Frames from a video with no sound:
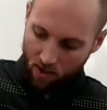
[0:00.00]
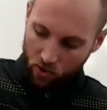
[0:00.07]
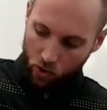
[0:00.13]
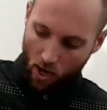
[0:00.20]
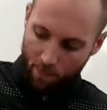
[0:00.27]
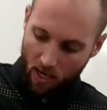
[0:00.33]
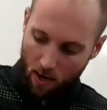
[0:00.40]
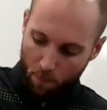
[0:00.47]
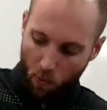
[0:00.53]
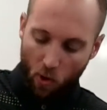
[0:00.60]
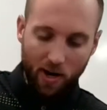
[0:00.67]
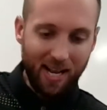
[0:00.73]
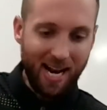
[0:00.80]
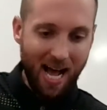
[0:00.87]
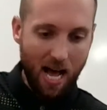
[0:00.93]
So I'm going to
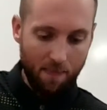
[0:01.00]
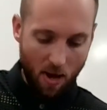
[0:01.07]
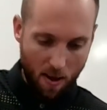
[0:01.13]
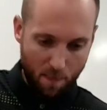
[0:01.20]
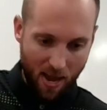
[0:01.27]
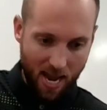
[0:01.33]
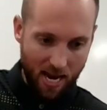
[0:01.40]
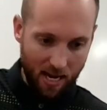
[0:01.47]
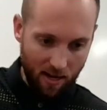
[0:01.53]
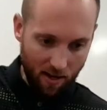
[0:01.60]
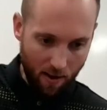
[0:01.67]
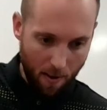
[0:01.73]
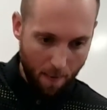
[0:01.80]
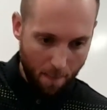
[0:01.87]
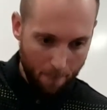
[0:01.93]
put it on my pan.
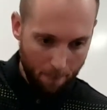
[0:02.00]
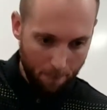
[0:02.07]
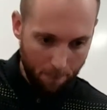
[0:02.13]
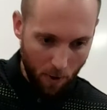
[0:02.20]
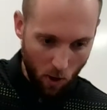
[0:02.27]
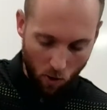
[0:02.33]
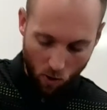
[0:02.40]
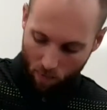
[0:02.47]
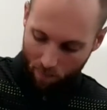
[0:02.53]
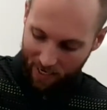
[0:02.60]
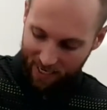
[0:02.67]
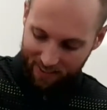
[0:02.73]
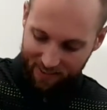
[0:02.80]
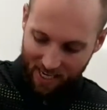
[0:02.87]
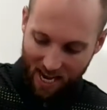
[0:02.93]
Boom,
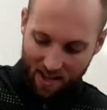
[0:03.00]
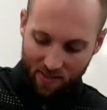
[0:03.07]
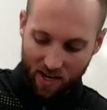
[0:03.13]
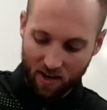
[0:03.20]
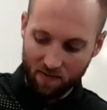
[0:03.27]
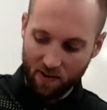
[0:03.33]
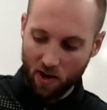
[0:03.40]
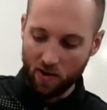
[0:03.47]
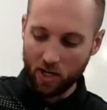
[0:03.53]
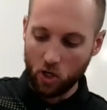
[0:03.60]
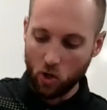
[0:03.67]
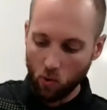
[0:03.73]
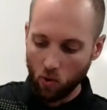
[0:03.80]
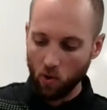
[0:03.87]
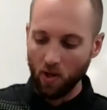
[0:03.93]
it's on there. Very
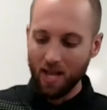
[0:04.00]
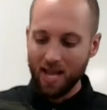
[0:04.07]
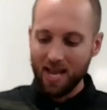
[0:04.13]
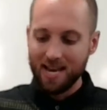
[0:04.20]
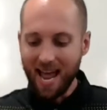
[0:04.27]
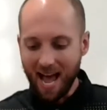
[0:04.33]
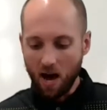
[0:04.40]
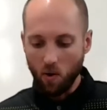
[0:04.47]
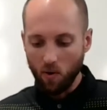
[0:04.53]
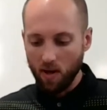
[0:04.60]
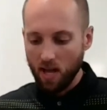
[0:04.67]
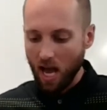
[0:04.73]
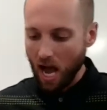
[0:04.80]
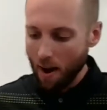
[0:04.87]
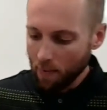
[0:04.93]
cool. Now,
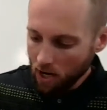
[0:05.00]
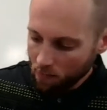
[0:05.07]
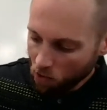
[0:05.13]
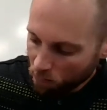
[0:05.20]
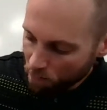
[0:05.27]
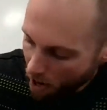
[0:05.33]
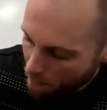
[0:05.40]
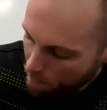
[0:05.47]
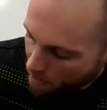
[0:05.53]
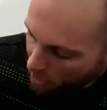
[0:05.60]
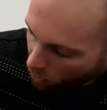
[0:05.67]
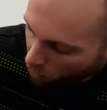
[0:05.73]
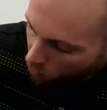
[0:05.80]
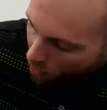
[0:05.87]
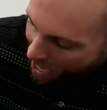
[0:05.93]
I'm going to move my middle